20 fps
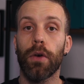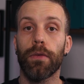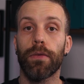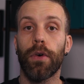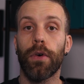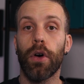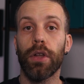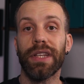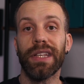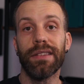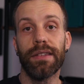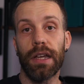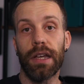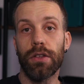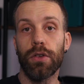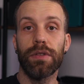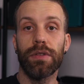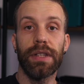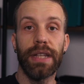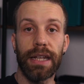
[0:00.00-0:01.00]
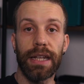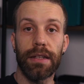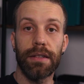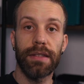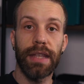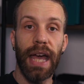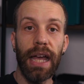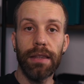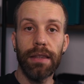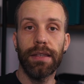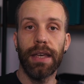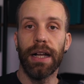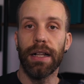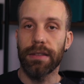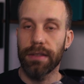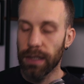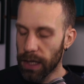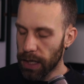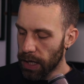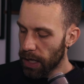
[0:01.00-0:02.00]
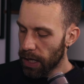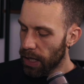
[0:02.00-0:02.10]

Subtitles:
for Nintendo's latest handheld,